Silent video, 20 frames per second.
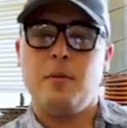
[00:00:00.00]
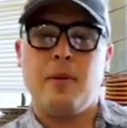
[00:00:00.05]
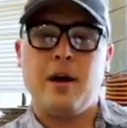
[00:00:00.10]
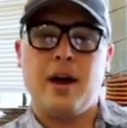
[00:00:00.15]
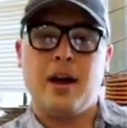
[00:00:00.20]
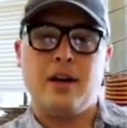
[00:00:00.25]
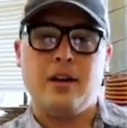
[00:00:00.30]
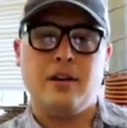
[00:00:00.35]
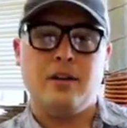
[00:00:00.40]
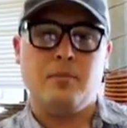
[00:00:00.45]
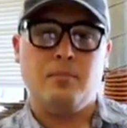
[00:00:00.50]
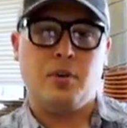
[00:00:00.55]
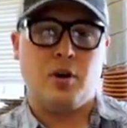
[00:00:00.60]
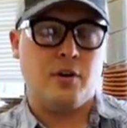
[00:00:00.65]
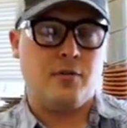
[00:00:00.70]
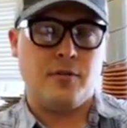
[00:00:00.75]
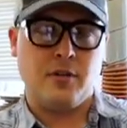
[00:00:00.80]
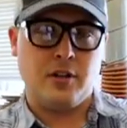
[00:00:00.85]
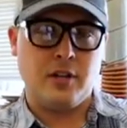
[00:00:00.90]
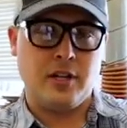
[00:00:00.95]
the back
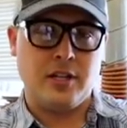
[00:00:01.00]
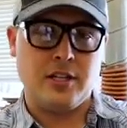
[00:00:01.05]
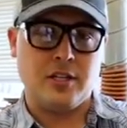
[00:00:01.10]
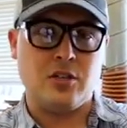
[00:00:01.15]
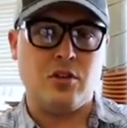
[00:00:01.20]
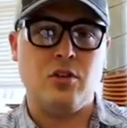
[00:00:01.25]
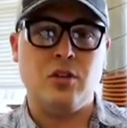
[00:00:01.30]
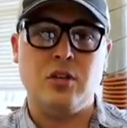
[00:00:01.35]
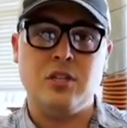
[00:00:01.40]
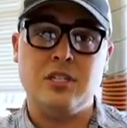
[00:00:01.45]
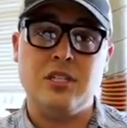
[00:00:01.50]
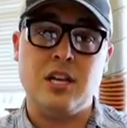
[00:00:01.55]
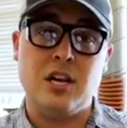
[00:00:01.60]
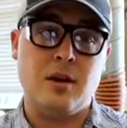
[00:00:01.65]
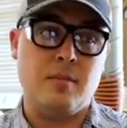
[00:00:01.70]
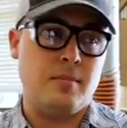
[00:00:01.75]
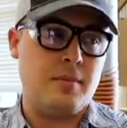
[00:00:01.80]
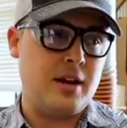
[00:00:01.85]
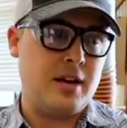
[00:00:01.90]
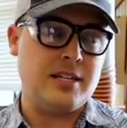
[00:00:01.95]
perfectly so it'll
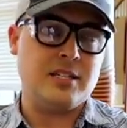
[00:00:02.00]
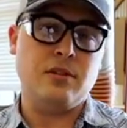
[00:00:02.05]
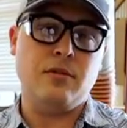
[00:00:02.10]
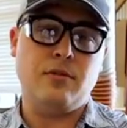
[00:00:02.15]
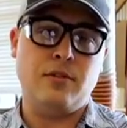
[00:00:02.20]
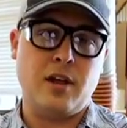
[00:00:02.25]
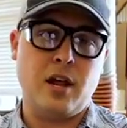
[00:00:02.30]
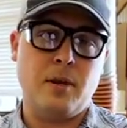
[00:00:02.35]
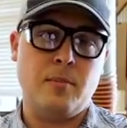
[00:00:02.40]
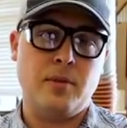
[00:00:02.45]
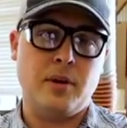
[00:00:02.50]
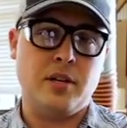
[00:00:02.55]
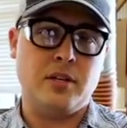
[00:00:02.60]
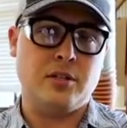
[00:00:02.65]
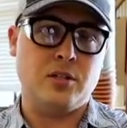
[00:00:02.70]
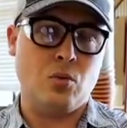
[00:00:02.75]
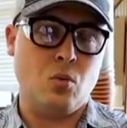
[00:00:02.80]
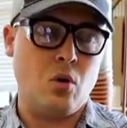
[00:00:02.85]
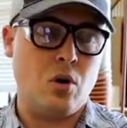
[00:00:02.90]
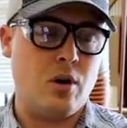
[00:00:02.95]
sit up nice and flat up
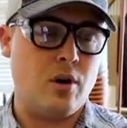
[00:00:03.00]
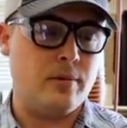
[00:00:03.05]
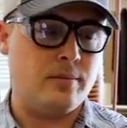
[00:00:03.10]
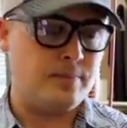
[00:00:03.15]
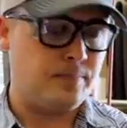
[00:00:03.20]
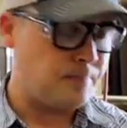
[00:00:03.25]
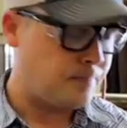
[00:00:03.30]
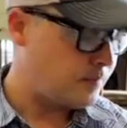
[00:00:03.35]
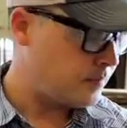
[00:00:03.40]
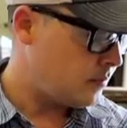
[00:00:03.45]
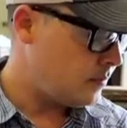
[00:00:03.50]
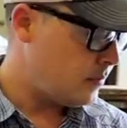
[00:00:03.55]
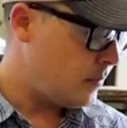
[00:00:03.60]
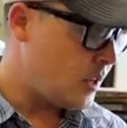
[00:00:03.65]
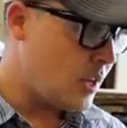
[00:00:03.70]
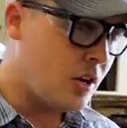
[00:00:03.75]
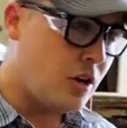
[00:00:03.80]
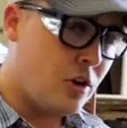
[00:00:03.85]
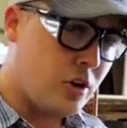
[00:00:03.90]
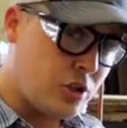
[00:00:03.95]
against the wall.
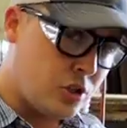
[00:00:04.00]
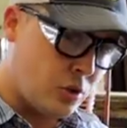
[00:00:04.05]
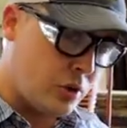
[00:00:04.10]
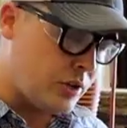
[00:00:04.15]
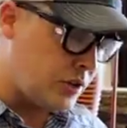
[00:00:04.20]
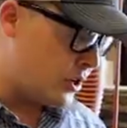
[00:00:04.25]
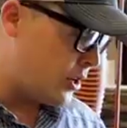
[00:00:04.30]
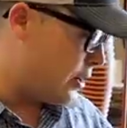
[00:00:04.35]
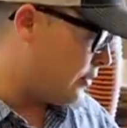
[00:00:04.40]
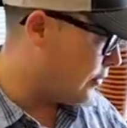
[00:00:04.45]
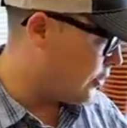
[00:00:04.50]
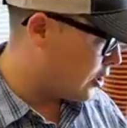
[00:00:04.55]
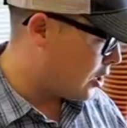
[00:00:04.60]
Now a jointer, if